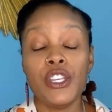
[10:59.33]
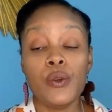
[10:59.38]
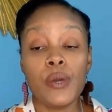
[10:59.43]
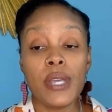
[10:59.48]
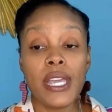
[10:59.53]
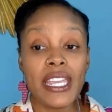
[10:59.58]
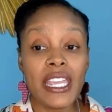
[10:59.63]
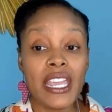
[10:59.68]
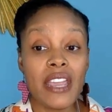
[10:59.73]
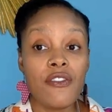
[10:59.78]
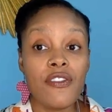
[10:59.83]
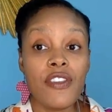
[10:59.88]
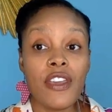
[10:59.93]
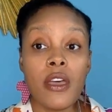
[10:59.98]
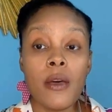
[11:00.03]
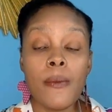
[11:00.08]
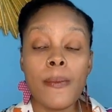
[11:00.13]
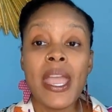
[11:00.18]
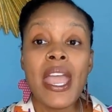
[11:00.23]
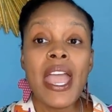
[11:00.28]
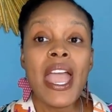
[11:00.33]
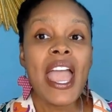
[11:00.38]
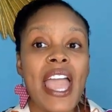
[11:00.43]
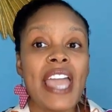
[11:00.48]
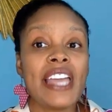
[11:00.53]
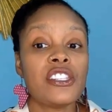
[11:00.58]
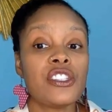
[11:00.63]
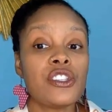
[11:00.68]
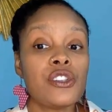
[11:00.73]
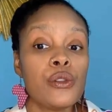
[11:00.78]
You can give them
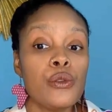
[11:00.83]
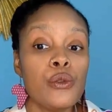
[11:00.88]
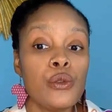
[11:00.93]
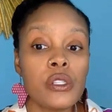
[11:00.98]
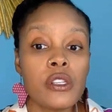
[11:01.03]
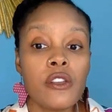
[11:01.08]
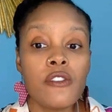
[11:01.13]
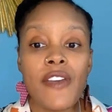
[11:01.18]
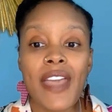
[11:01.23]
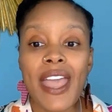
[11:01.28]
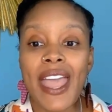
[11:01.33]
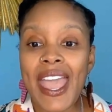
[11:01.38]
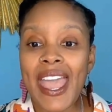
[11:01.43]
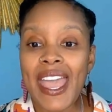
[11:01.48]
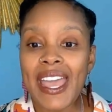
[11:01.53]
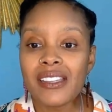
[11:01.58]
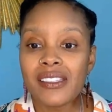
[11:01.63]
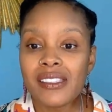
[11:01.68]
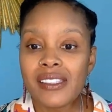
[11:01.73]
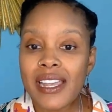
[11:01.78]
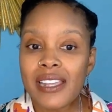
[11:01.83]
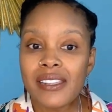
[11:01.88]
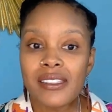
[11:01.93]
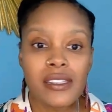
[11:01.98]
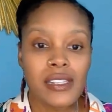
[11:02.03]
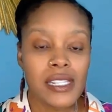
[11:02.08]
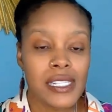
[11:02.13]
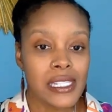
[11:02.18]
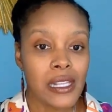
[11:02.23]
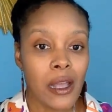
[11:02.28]
exclusive
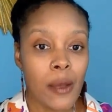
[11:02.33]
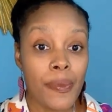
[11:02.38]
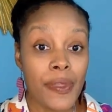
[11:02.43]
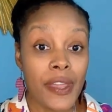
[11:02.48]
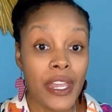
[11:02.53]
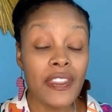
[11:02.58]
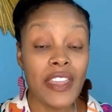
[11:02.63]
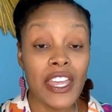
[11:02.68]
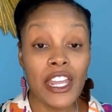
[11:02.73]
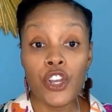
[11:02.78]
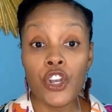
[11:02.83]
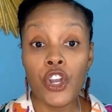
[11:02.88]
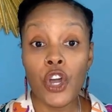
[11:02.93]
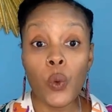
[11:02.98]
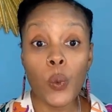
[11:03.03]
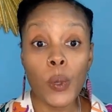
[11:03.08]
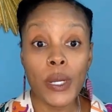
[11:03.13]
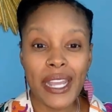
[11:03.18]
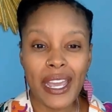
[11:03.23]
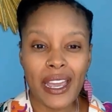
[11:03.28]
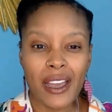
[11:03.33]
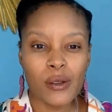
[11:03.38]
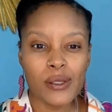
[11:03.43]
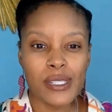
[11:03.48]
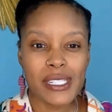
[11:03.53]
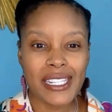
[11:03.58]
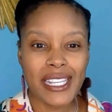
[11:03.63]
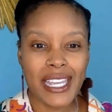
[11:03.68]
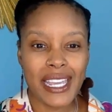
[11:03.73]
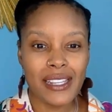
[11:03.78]
access to something that no one
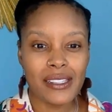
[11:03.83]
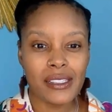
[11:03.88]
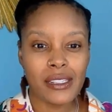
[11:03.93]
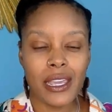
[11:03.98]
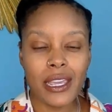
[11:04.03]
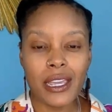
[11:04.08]
else gets.